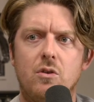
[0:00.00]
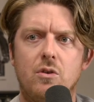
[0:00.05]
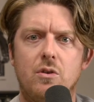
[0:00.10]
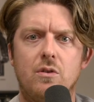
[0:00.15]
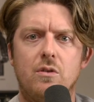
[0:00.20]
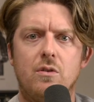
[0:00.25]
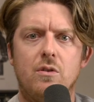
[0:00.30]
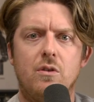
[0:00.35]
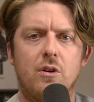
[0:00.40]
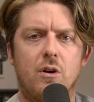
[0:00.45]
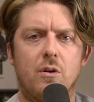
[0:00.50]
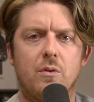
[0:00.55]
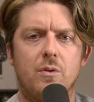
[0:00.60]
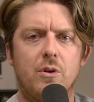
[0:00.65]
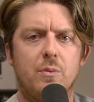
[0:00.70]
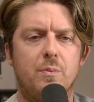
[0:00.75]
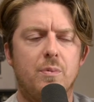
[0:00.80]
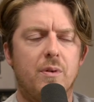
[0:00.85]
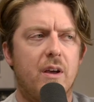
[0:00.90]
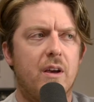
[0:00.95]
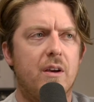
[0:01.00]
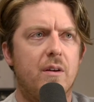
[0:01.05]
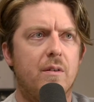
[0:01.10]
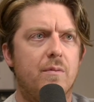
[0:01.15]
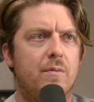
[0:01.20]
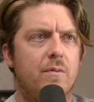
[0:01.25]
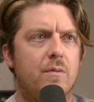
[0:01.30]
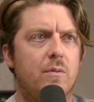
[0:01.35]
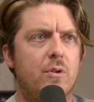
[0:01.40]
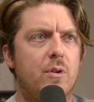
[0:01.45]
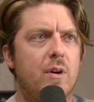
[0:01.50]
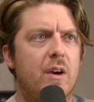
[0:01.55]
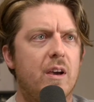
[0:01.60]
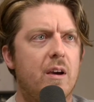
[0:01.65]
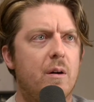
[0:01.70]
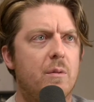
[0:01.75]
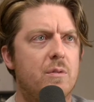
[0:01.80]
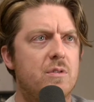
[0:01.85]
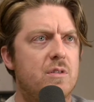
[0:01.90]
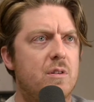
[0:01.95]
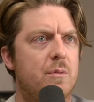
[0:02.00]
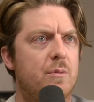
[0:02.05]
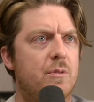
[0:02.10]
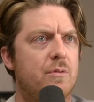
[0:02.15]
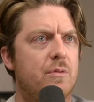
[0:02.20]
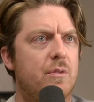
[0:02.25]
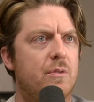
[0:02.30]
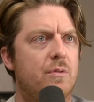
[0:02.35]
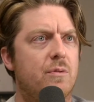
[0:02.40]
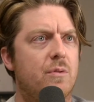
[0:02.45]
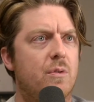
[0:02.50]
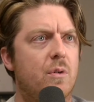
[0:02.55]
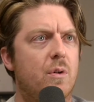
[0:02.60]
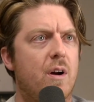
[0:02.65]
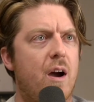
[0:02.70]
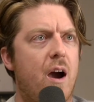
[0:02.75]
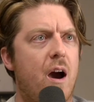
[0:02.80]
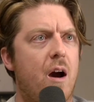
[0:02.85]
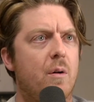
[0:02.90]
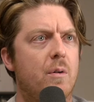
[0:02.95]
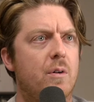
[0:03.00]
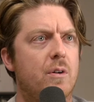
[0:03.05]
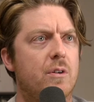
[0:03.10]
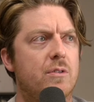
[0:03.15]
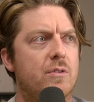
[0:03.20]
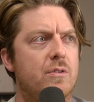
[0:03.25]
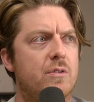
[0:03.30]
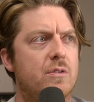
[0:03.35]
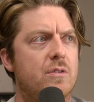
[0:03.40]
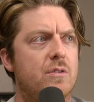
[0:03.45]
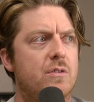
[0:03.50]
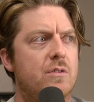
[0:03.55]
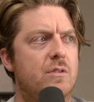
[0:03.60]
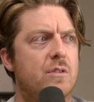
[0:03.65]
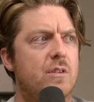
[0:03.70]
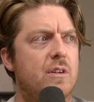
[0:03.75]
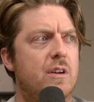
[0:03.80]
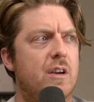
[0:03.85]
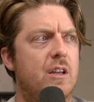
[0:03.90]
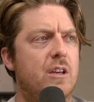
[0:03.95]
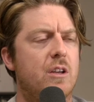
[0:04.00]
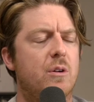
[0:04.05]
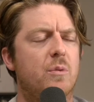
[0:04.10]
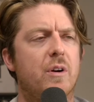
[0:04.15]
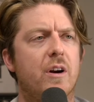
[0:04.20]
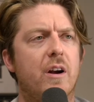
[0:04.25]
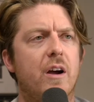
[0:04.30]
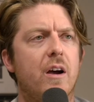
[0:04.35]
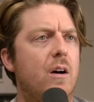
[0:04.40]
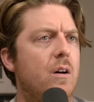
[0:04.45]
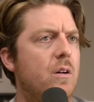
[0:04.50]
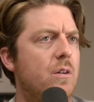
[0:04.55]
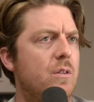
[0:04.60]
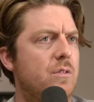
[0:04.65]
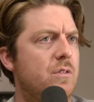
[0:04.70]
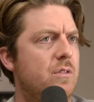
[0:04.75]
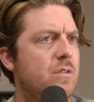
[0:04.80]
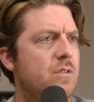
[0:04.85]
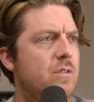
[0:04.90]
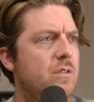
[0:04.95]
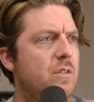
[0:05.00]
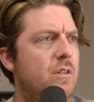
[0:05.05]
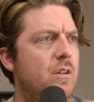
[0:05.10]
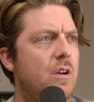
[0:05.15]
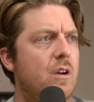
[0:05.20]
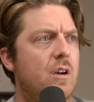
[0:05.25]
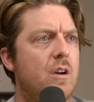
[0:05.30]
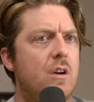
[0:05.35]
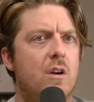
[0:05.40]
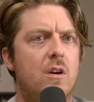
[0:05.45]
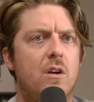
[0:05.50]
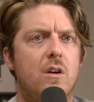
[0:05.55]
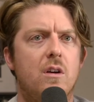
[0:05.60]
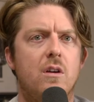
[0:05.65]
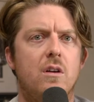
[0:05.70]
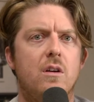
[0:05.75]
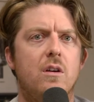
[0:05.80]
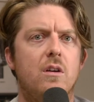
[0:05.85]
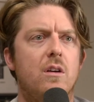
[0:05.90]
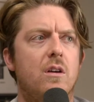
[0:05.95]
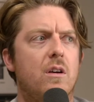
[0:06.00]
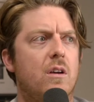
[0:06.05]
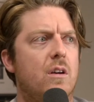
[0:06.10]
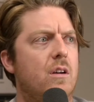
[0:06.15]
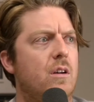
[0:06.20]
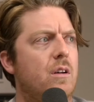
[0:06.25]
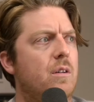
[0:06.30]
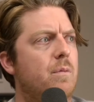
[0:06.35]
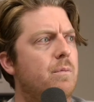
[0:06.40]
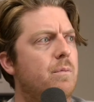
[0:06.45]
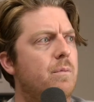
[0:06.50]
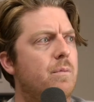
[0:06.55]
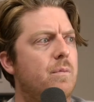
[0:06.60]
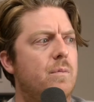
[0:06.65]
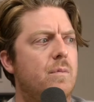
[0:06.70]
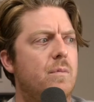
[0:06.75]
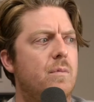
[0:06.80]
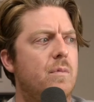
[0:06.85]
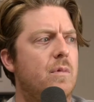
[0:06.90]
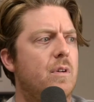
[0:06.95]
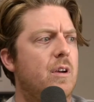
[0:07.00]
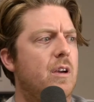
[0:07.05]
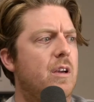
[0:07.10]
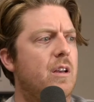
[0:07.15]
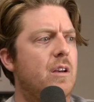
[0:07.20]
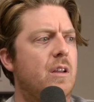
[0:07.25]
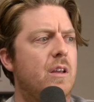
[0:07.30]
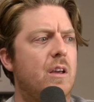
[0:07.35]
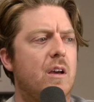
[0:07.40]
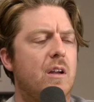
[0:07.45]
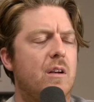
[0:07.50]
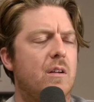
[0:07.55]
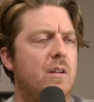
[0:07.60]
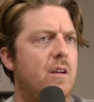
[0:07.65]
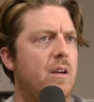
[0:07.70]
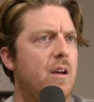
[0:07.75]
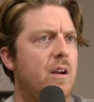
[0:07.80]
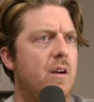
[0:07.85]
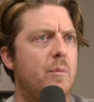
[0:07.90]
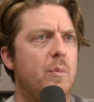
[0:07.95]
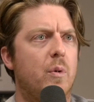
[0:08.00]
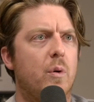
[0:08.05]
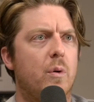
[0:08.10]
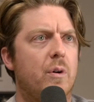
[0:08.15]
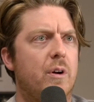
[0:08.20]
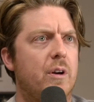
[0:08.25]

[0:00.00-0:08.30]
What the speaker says: know, when you hang out with someone for 4 hours anywhere else, it can get kind of boring